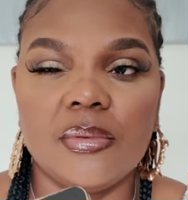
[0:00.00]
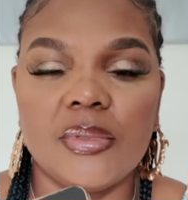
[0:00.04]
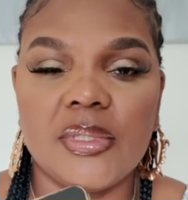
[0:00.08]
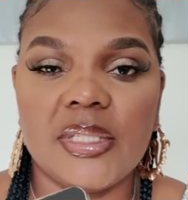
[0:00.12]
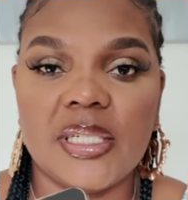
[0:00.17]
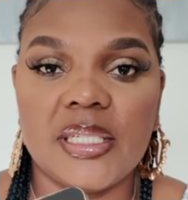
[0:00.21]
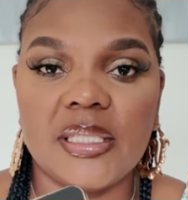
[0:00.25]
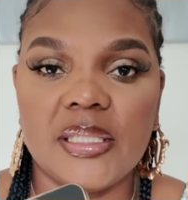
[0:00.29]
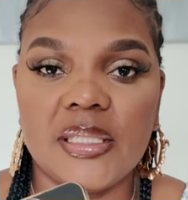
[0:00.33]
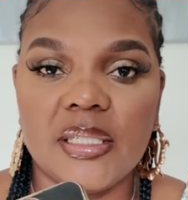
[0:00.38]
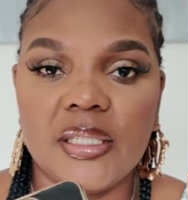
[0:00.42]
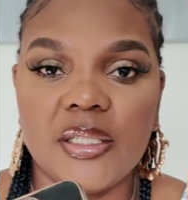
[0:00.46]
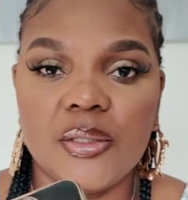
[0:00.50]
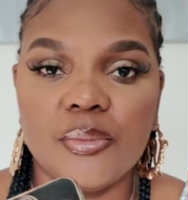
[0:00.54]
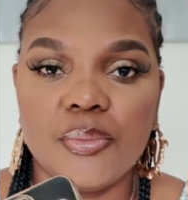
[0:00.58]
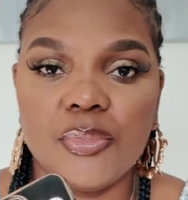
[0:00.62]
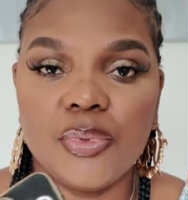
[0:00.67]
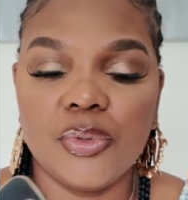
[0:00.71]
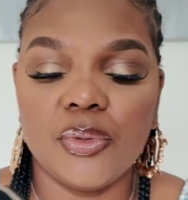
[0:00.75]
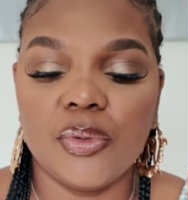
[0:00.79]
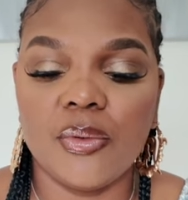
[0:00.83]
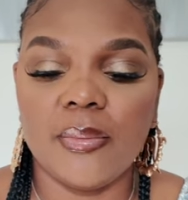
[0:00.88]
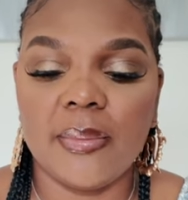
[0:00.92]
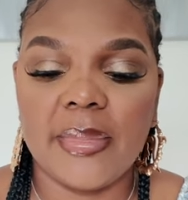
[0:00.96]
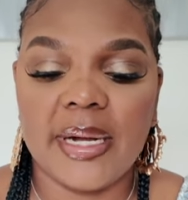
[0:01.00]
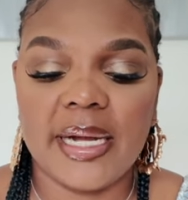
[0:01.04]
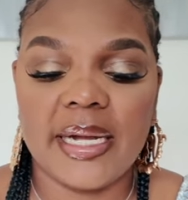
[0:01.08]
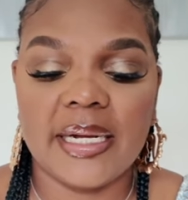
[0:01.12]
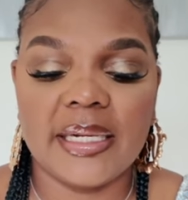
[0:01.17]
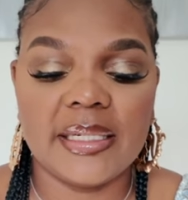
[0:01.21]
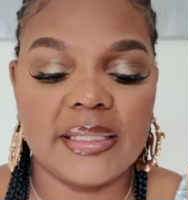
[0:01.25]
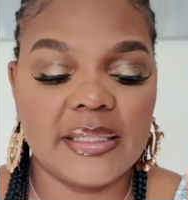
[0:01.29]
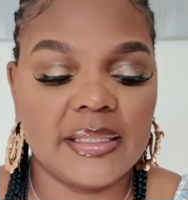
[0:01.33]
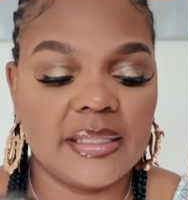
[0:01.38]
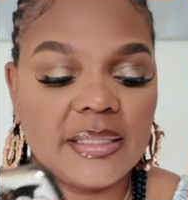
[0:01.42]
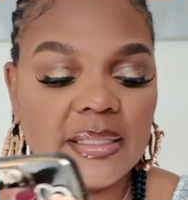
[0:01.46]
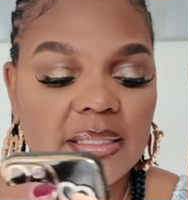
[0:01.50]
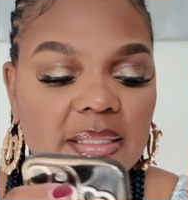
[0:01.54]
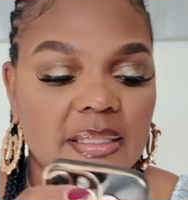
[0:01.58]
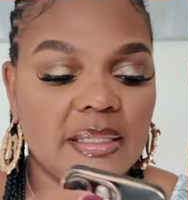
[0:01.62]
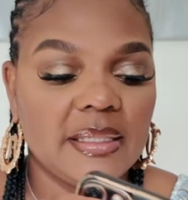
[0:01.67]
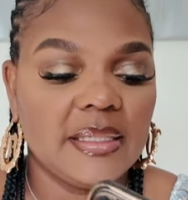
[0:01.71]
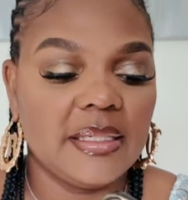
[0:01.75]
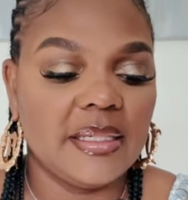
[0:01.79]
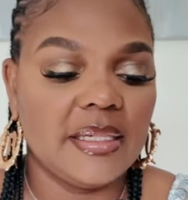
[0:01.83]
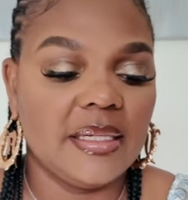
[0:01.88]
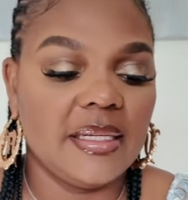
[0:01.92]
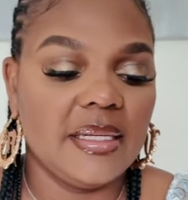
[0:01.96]
13 Pro Max.
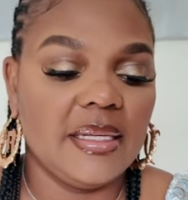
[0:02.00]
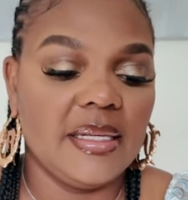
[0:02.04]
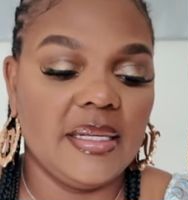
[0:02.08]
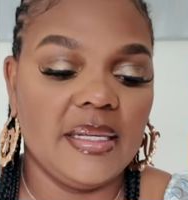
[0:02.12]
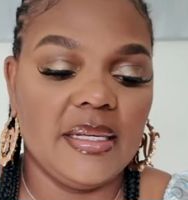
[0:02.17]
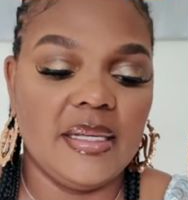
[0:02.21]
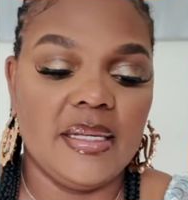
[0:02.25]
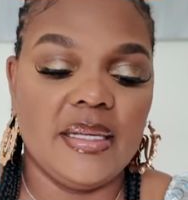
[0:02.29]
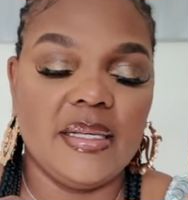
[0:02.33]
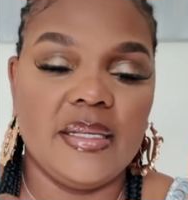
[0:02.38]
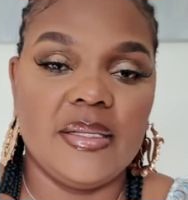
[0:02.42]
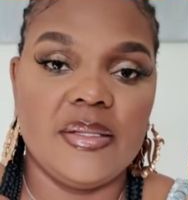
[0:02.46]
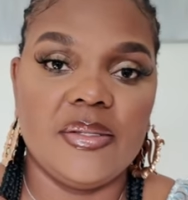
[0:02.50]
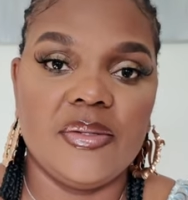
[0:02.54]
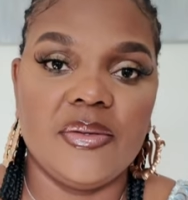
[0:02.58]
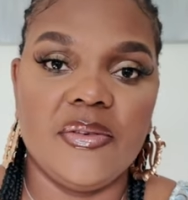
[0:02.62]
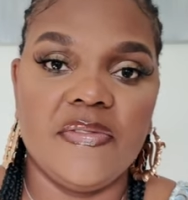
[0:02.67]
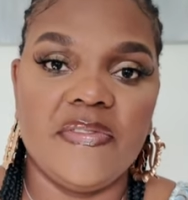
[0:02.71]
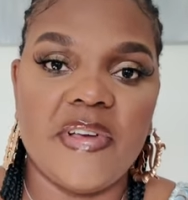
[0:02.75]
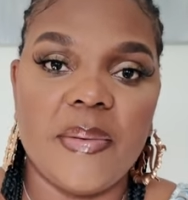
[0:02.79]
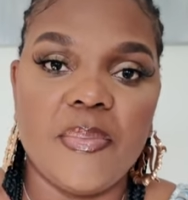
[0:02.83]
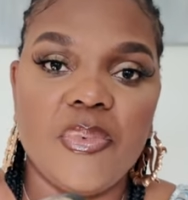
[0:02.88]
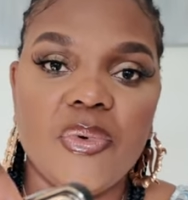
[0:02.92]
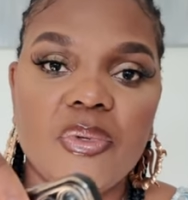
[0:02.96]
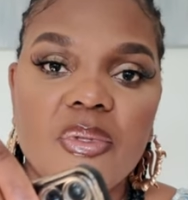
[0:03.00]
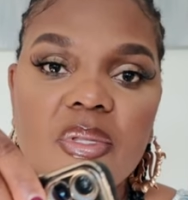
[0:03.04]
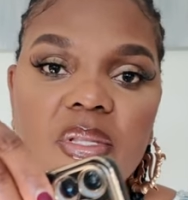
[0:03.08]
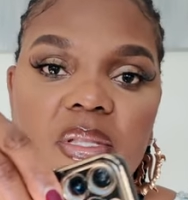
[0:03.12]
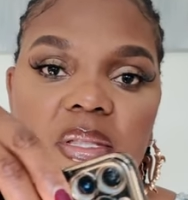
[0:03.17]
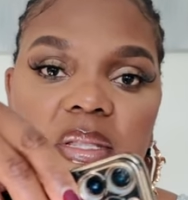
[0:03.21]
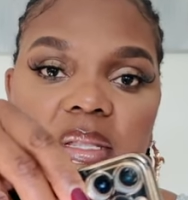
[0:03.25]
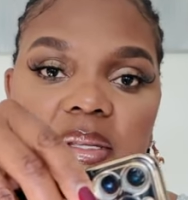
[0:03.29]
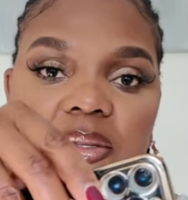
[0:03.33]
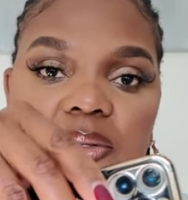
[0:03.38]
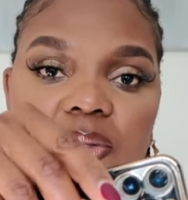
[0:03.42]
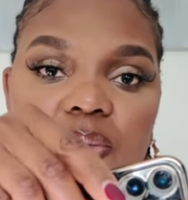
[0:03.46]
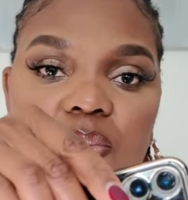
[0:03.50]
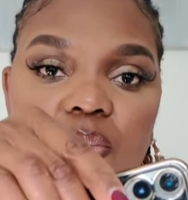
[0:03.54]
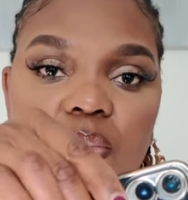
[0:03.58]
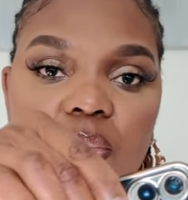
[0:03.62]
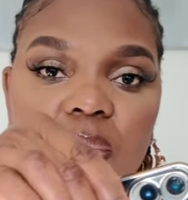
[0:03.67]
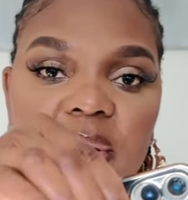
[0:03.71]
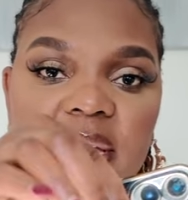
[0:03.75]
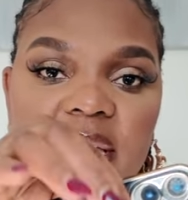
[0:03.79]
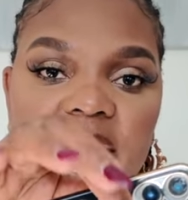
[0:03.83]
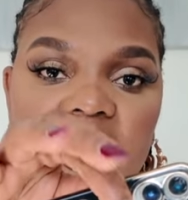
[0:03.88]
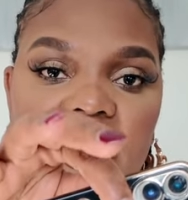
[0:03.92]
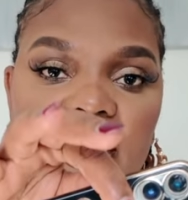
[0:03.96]
So if I put it this
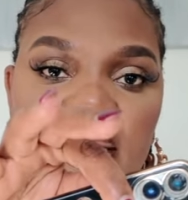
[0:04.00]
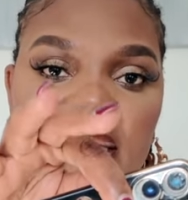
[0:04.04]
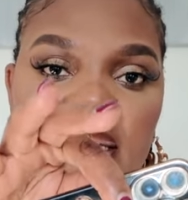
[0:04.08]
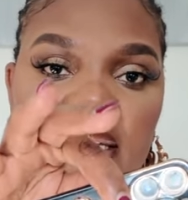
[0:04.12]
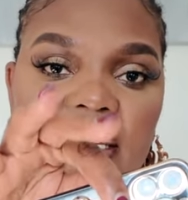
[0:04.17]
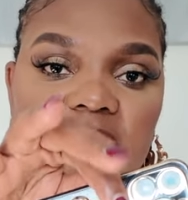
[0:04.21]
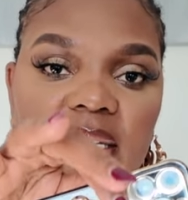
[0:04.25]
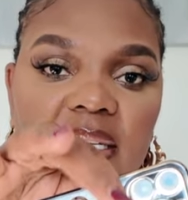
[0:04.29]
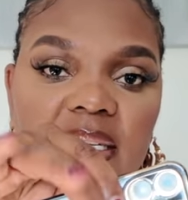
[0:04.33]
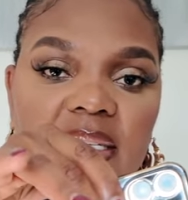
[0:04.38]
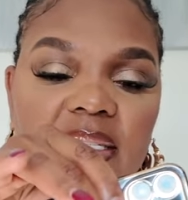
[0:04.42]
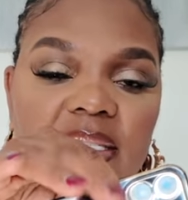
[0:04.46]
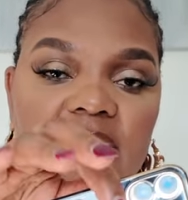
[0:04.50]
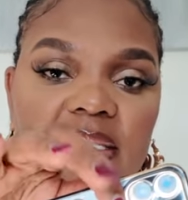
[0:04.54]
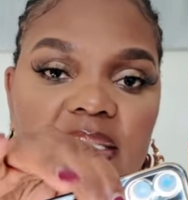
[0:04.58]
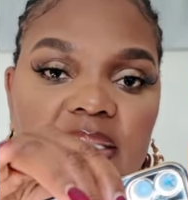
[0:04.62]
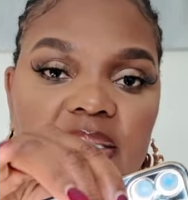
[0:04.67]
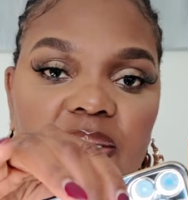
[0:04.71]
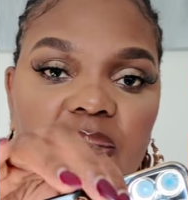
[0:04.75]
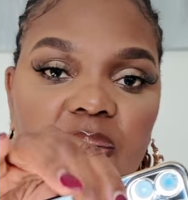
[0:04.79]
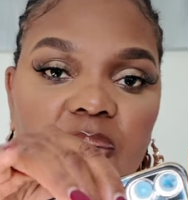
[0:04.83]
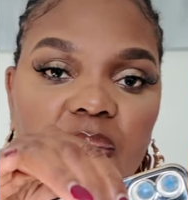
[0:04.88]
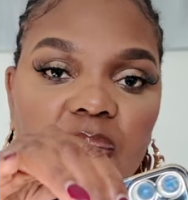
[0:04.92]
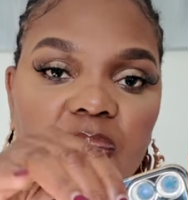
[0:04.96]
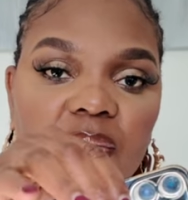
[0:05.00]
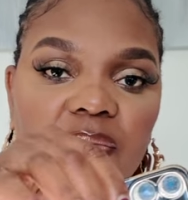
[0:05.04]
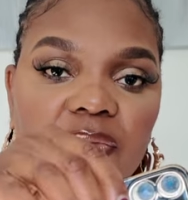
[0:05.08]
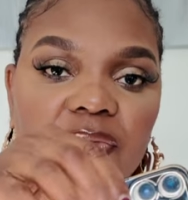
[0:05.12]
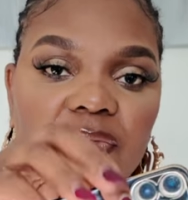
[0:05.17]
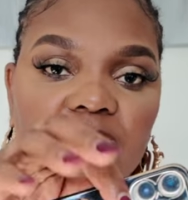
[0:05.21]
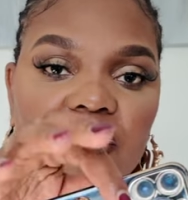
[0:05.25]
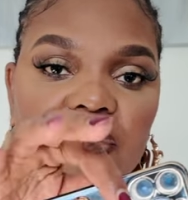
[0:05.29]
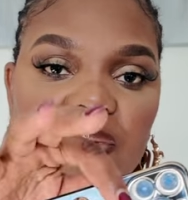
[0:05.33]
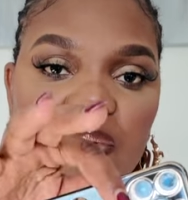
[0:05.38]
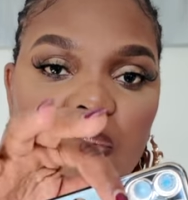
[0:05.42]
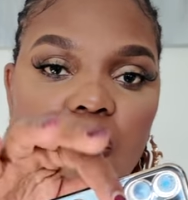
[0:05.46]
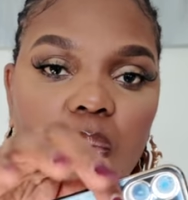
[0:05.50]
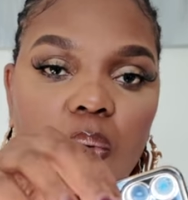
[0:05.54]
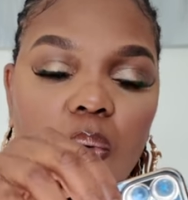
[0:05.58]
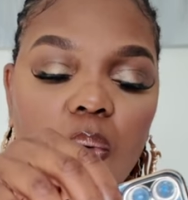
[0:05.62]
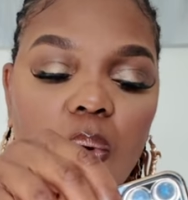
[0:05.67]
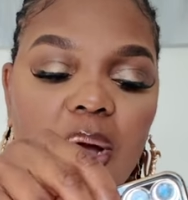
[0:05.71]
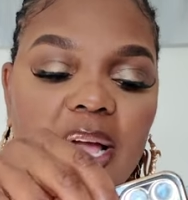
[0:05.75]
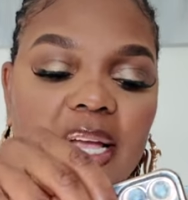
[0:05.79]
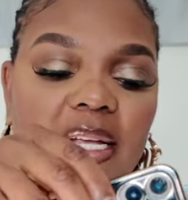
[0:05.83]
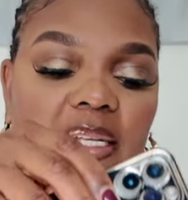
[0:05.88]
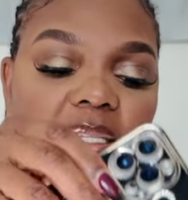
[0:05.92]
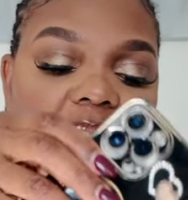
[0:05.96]
way, it's not going to fit
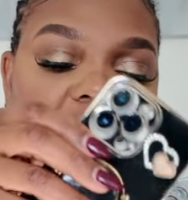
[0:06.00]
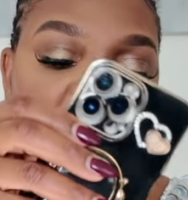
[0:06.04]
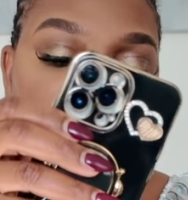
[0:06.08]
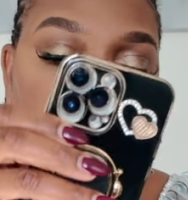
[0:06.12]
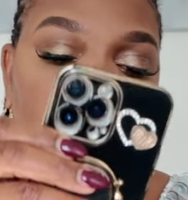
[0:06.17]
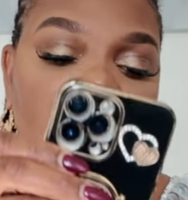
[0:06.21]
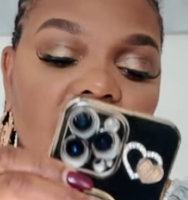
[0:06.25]
quite.